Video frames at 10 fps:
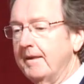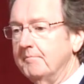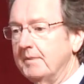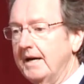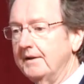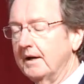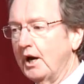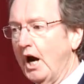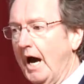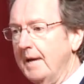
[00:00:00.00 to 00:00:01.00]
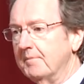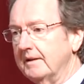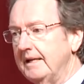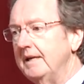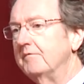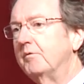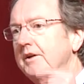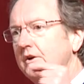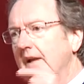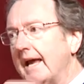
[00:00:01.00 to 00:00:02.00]
But I believe what
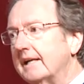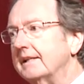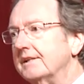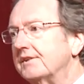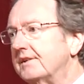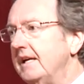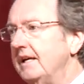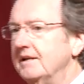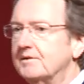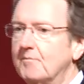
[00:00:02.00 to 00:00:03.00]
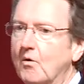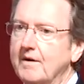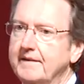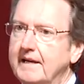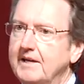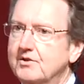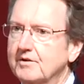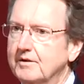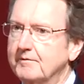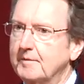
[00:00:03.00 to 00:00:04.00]
you're likely to see is more in the nature
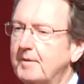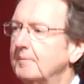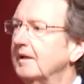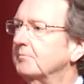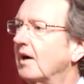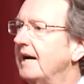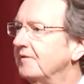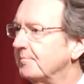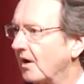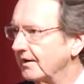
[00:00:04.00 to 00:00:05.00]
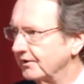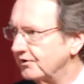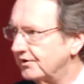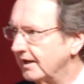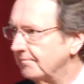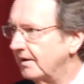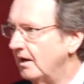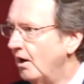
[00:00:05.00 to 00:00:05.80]
of a public-private partnership,